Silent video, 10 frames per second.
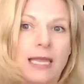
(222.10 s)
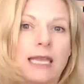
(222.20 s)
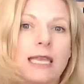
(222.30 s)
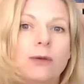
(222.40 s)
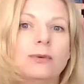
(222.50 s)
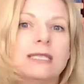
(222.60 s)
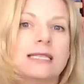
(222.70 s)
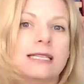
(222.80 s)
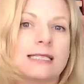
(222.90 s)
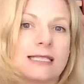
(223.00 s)
It was
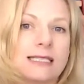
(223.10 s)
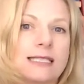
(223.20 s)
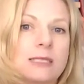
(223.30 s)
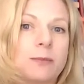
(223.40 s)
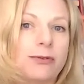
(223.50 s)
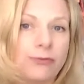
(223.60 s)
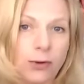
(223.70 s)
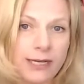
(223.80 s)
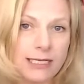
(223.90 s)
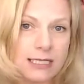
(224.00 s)
in existence
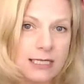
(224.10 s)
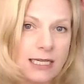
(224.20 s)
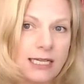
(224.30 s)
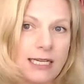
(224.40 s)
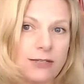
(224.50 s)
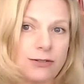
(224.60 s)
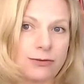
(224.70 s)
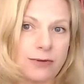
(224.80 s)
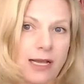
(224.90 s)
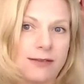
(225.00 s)
before it. It
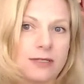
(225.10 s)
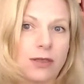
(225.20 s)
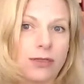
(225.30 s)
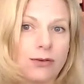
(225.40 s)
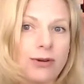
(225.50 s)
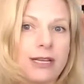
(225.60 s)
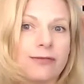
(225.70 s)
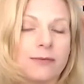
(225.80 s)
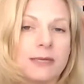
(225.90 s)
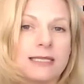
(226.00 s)
derives authority
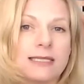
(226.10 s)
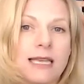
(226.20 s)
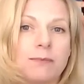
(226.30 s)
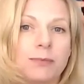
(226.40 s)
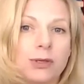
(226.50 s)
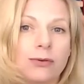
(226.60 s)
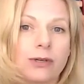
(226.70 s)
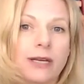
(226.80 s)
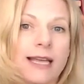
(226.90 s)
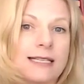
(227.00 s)
from the same
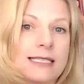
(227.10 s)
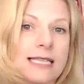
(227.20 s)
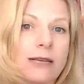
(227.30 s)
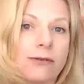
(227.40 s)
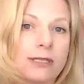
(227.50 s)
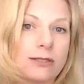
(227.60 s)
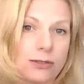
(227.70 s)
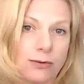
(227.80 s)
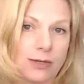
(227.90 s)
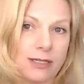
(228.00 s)
pure and sacred
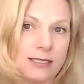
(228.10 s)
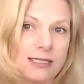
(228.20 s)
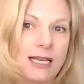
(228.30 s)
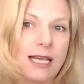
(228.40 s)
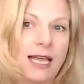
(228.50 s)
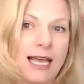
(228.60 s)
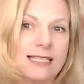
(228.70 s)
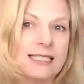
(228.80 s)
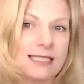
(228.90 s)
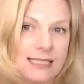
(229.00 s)
source
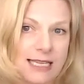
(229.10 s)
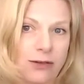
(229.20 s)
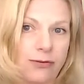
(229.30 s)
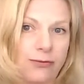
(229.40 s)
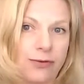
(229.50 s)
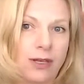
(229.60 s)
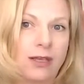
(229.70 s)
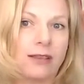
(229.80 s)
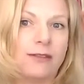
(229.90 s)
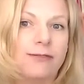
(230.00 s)
as itself,
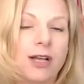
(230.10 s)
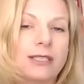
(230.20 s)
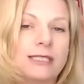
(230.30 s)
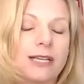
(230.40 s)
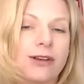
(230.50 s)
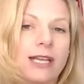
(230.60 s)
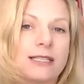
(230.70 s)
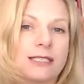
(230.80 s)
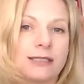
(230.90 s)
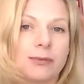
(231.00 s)
the voluntary and
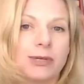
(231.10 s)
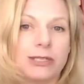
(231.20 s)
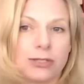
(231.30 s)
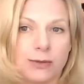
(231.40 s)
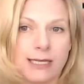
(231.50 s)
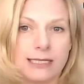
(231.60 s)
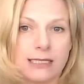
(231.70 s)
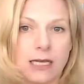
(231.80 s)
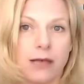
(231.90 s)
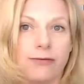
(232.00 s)
deliberate
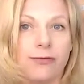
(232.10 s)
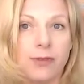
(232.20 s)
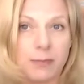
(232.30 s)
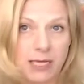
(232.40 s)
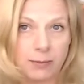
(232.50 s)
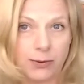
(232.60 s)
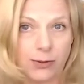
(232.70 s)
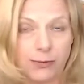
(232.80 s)
choice of the people."